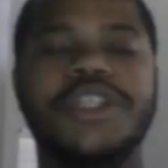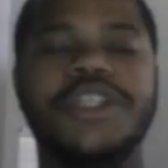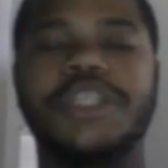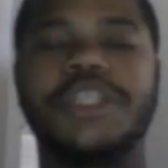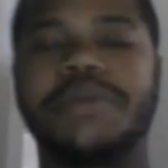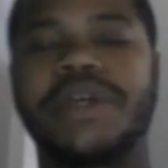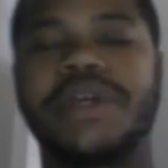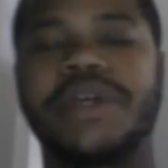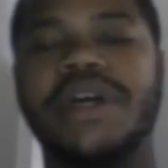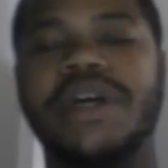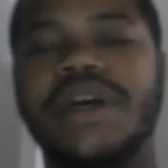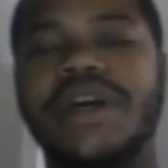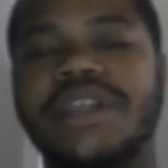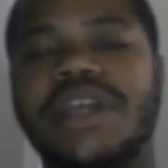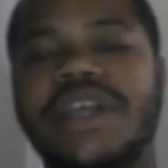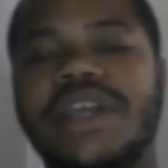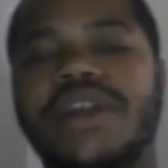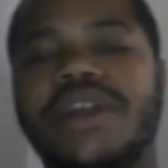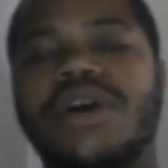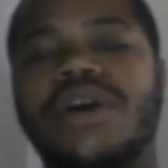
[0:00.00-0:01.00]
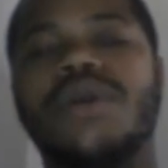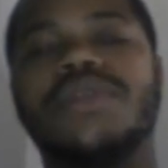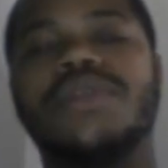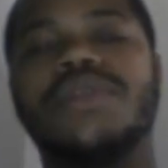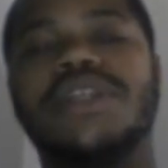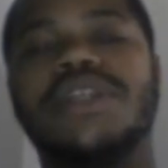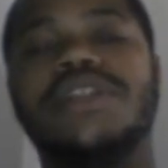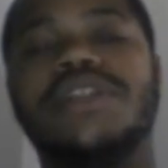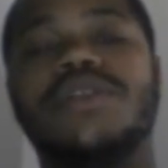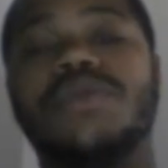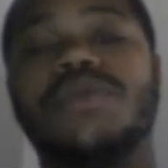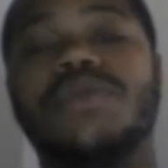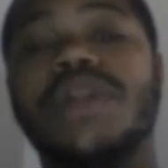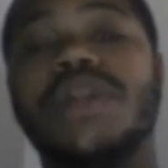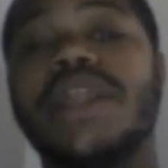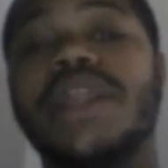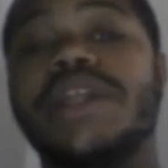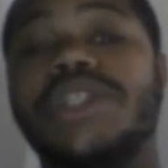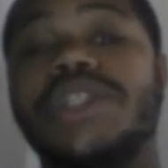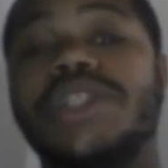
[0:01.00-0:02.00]
just because that goes into
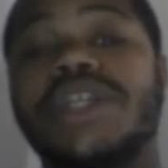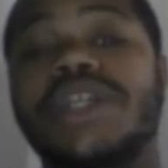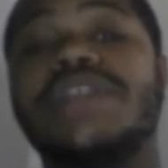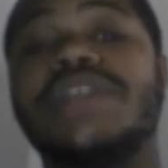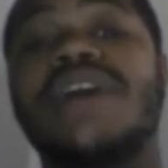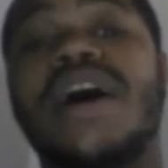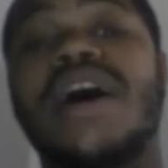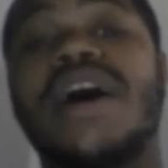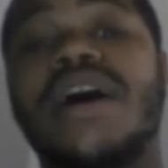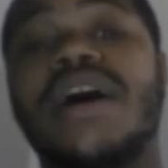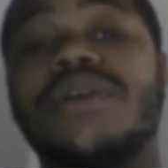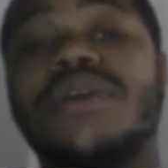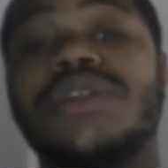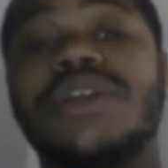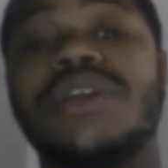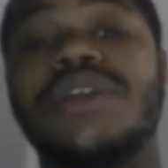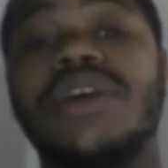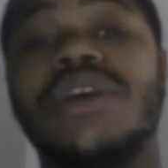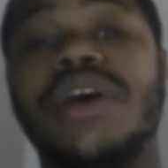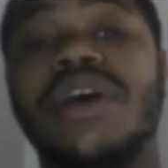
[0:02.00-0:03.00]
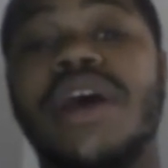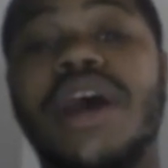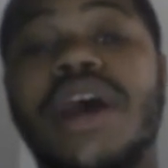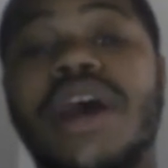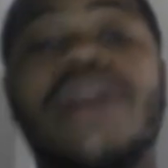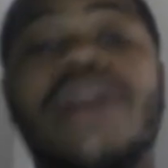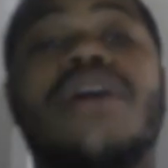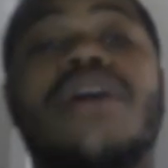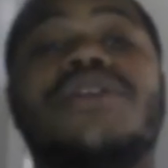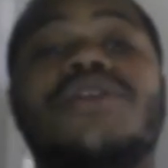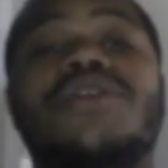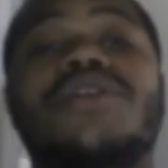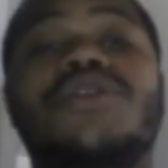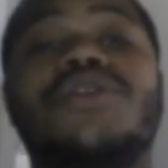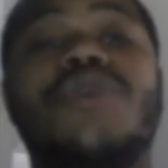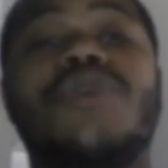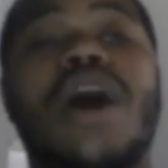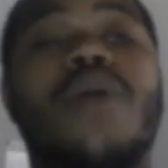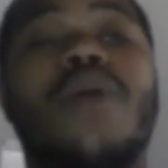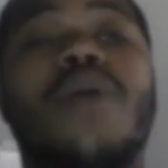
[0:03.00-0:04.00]
really the Gentiles, and also
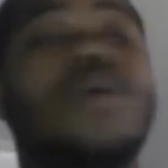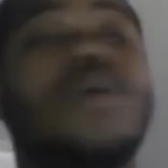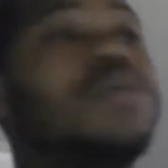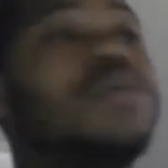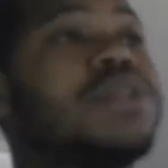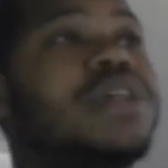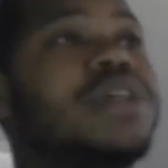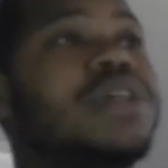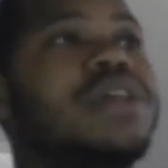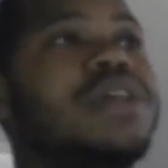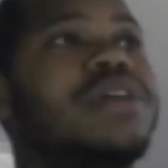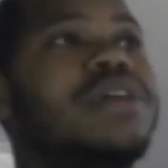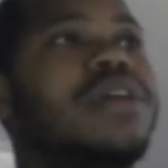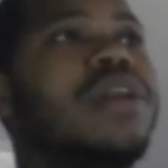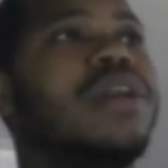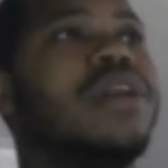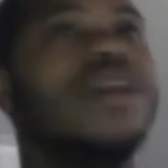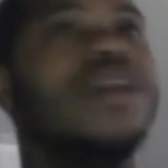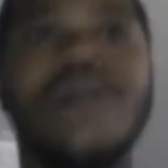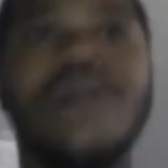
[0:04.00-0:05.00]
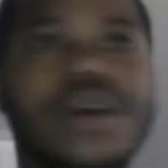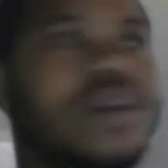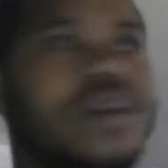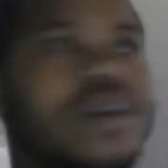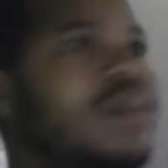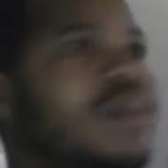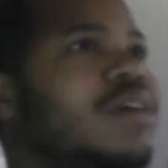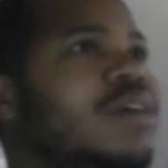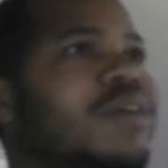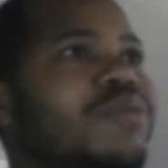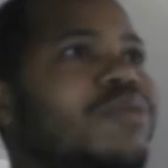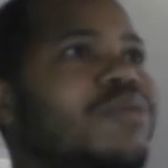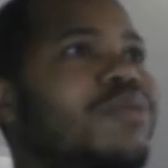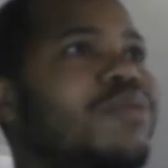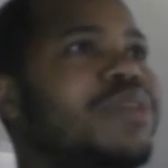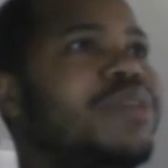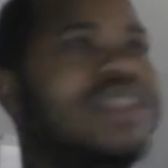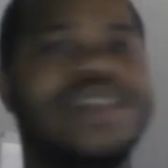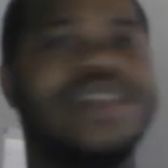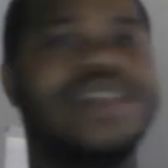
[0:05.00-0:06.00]
too how we was gonna look
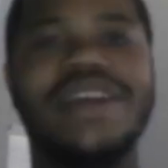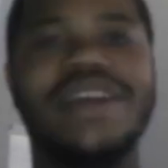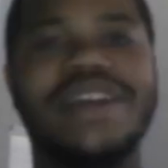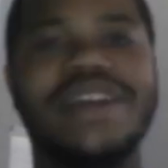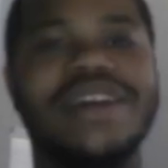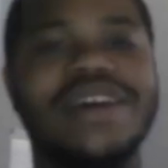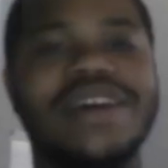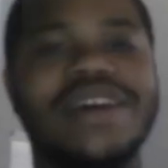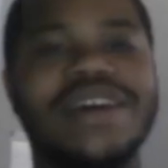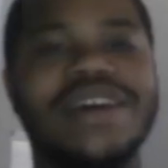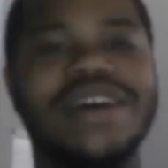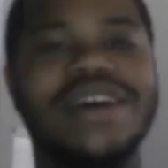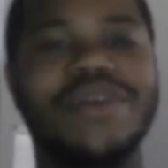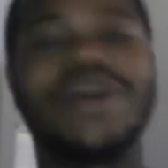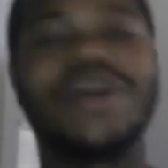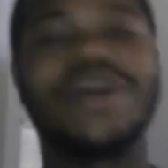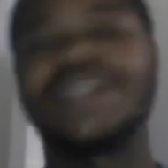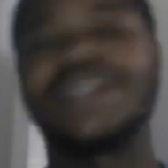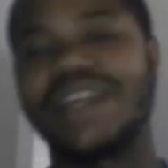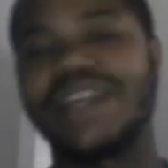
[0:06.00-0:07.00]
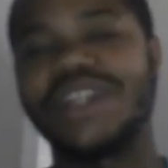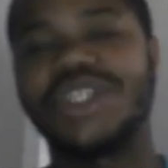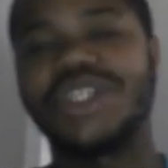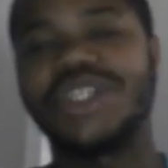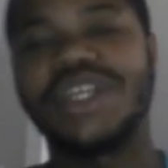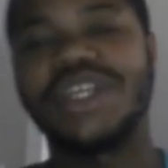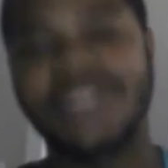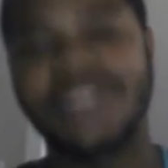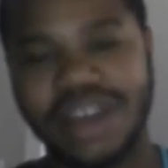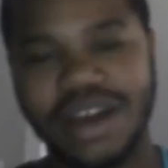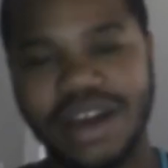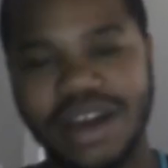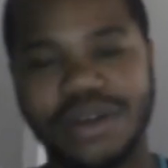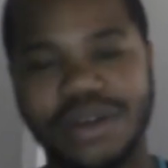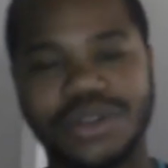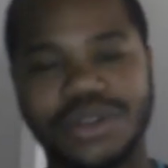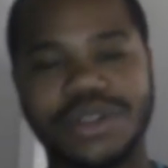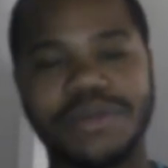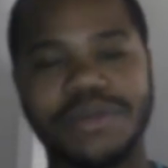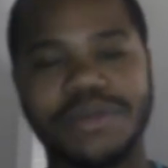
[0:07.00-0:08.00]
when I say the
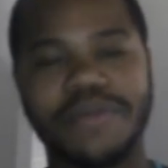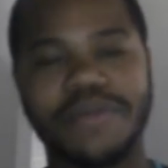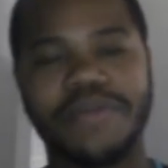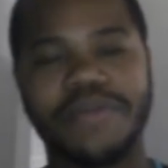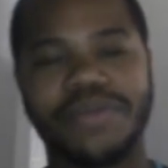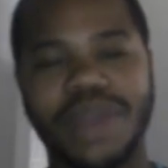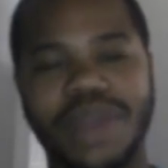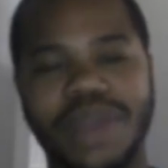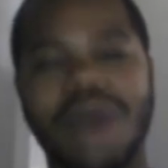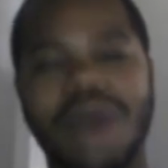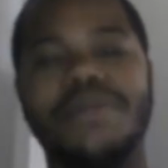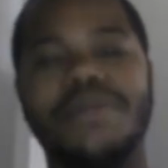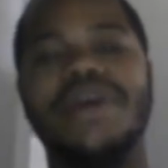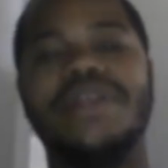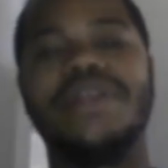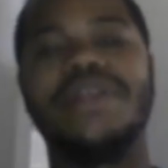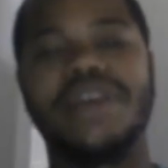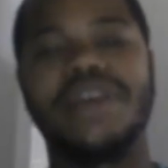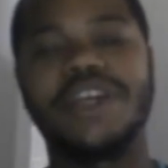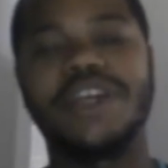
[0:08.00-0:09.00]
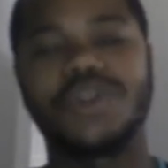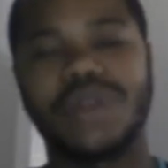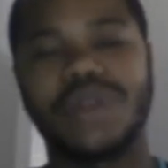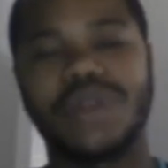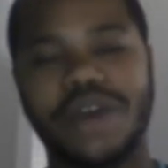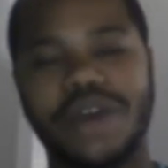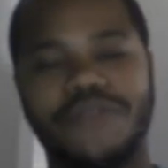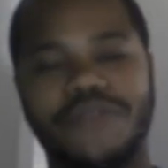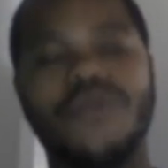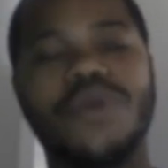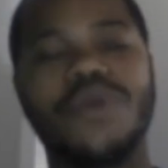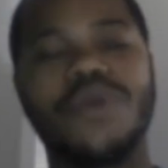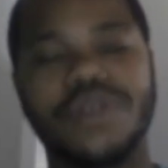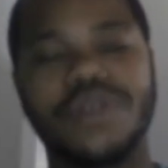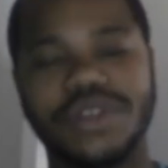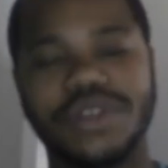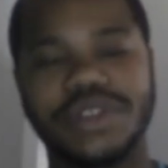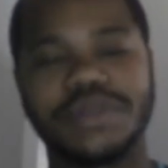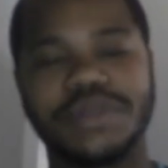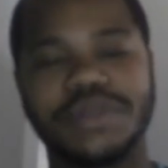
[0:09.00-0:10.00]
Gentiles, I mean the Israelite
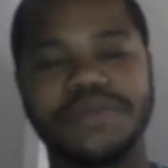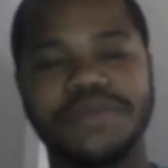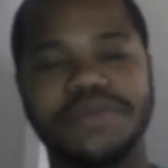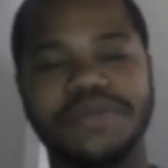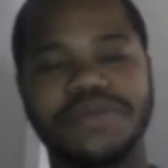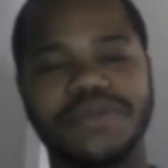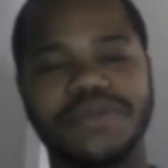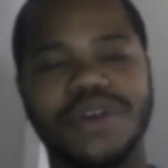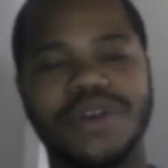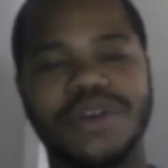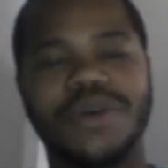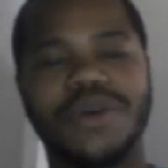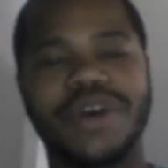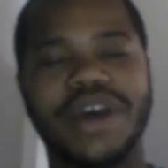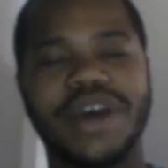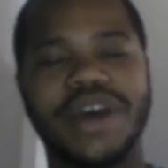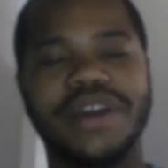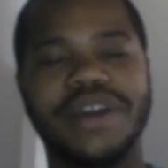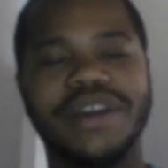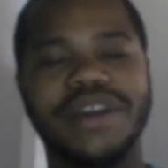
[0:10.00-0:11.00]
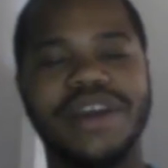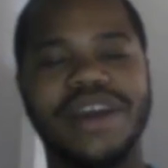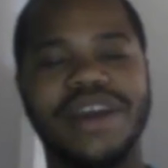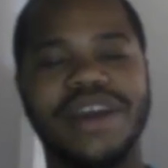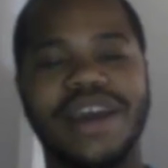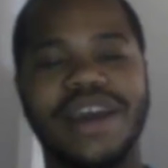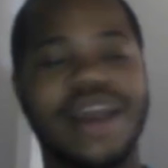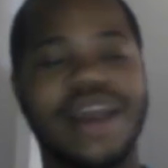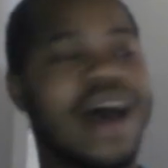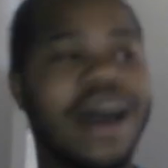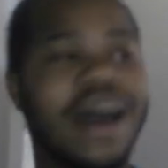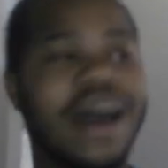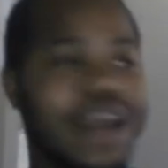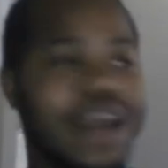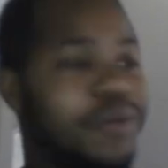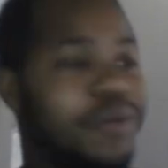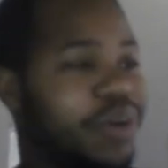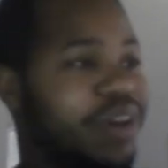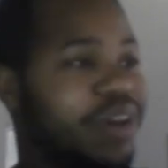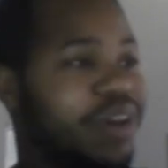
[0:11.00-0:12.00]
foreigners, okay, and how
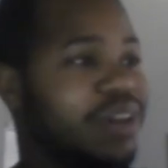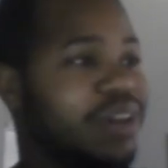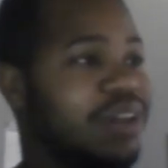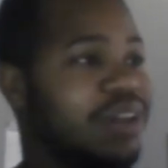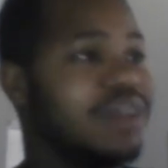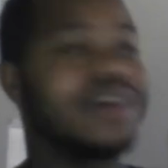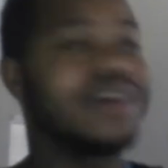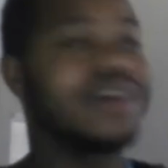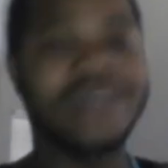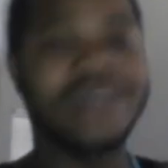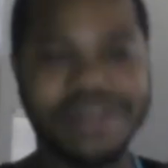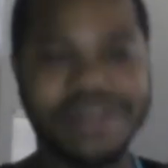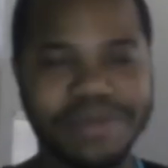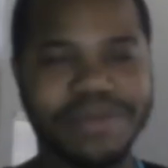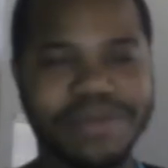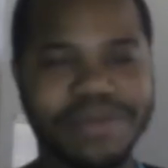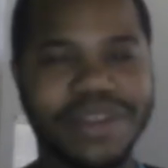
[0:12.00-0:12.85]
they were gonna look.